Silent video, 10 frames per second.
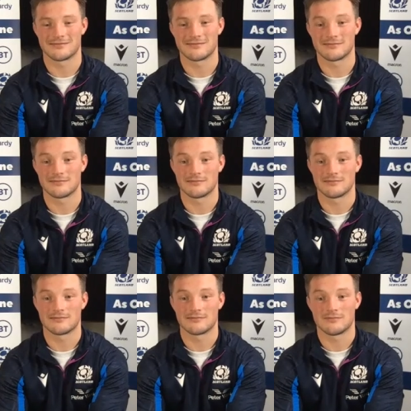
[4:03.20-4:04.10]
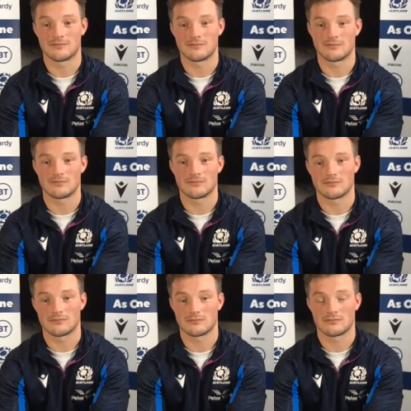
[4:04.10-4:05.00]
as um,
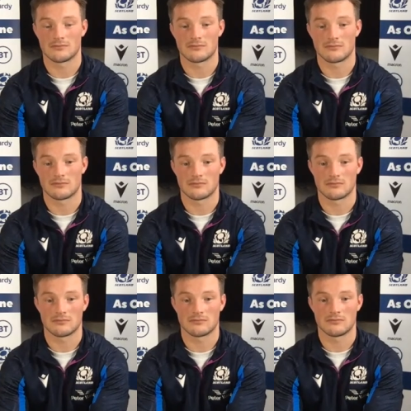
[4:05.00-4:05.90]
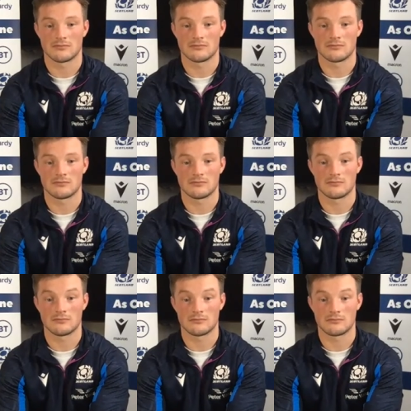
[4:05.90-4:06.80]
a chance to right some
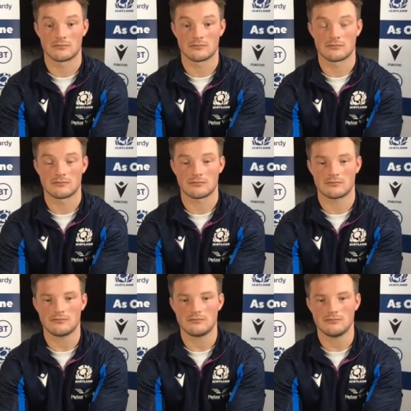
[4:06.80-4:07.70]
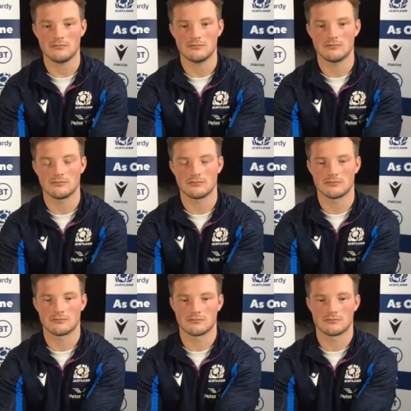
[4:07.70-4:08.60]
wrongs uh, from from the
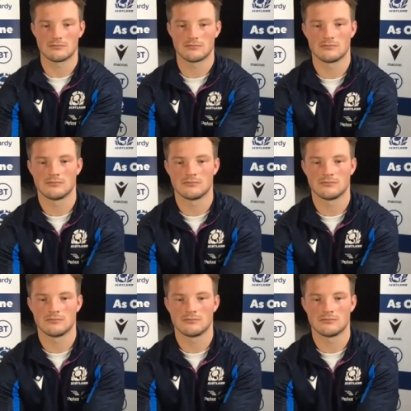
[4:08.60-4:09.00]
World Cup?